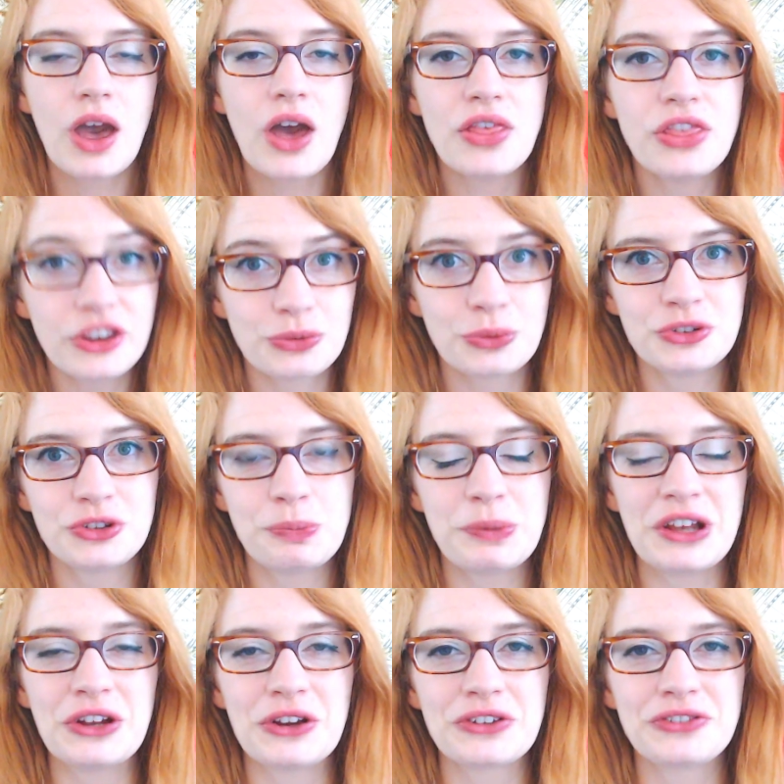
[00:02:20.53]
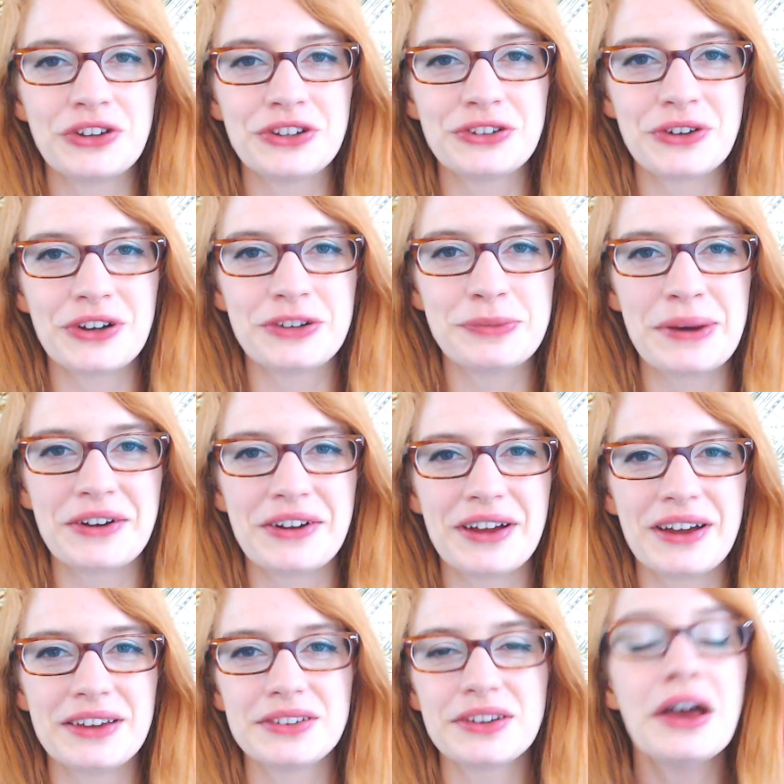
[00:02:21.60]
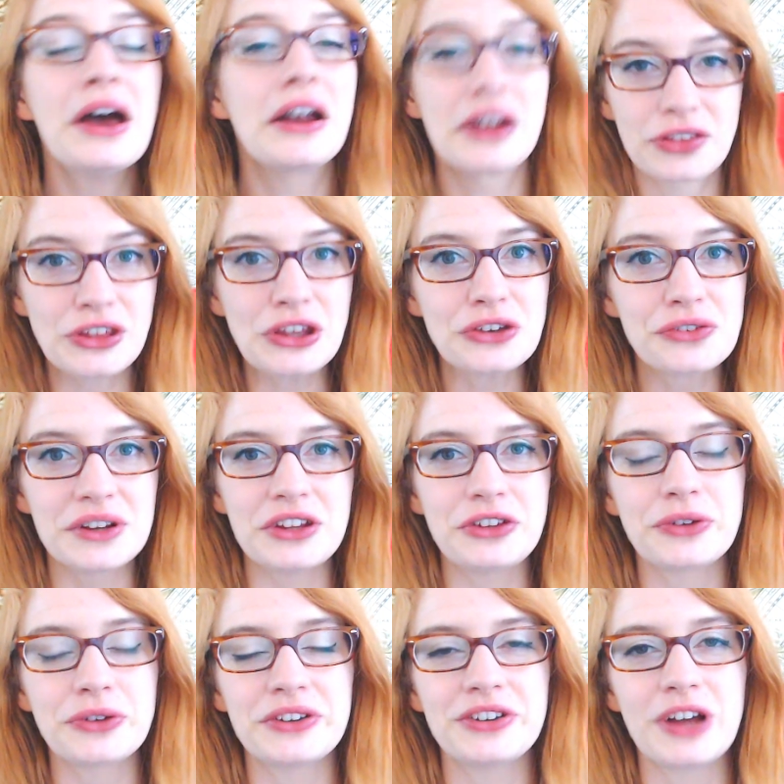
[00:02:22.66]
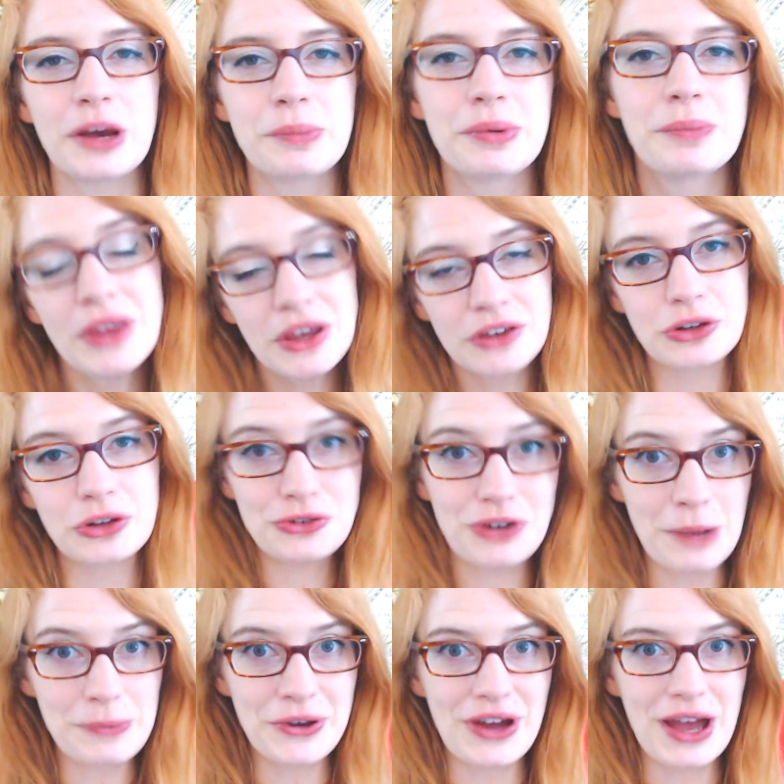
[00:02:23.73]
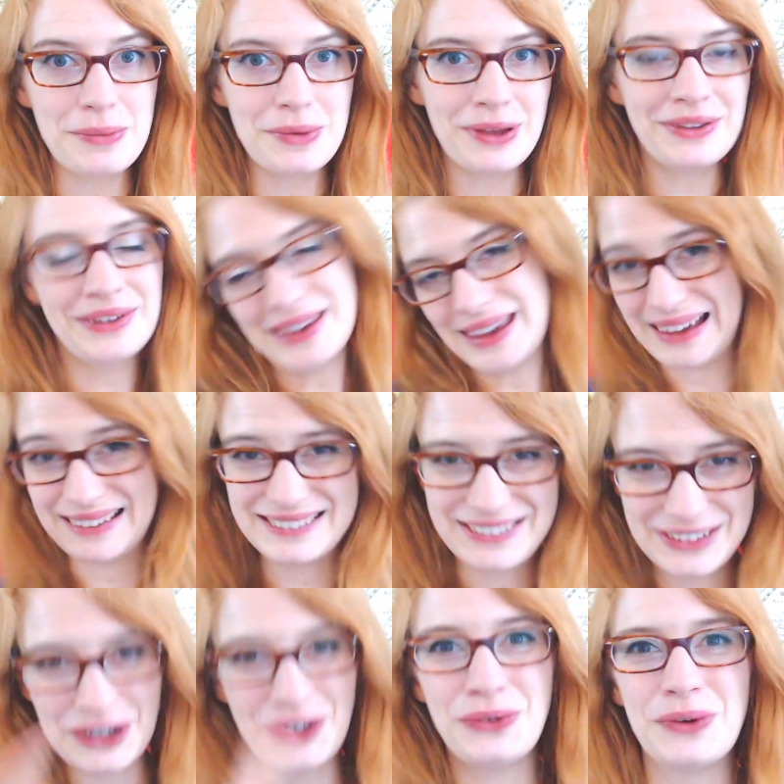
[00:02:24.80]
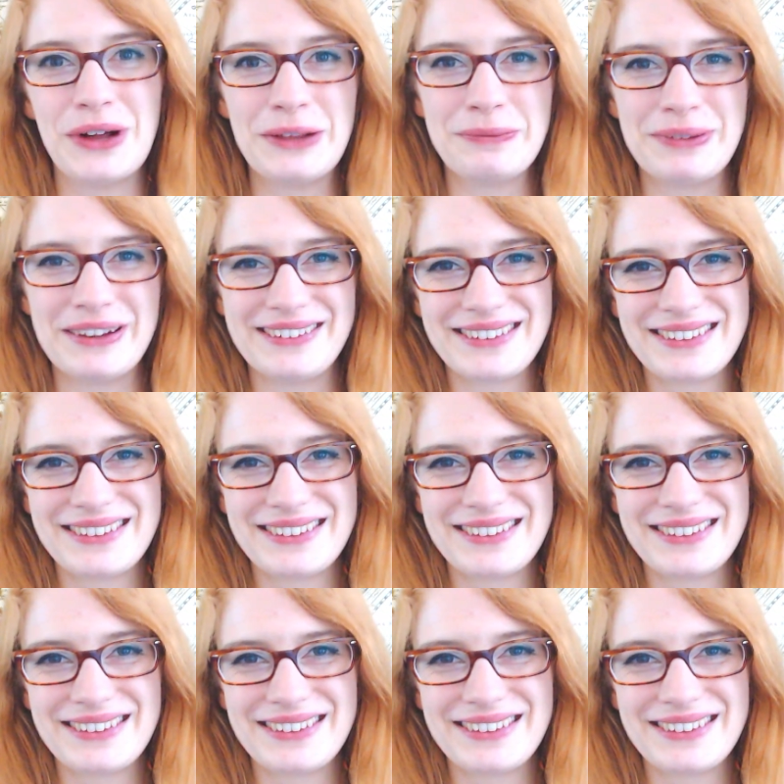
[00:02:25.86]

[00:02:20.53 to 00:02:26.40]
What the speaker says: This one should be a lot of fun to write about guys, and I think you're ready to write it up. So grab your hammer and go world build.